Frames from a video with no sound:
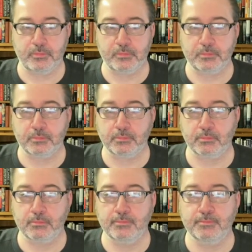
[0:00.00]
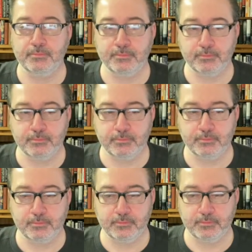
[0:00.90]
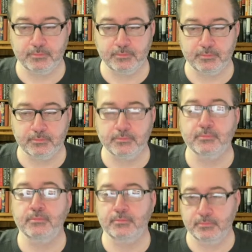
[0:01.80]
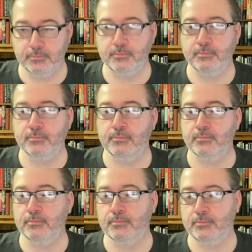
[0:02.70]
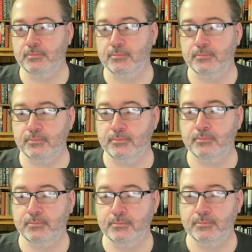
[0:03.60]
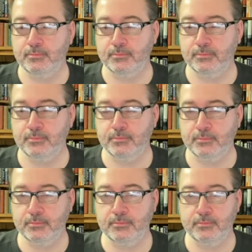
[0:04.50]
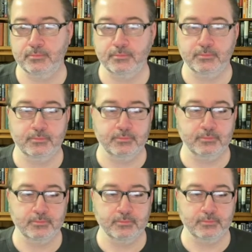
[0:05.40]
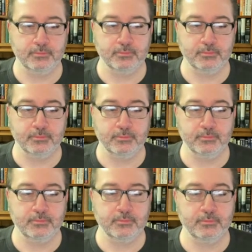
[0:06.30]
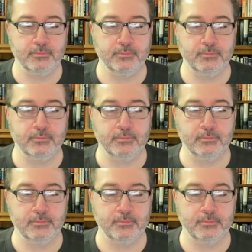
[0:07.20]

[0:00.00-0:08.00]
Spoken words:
No words are spoken by the person on screen.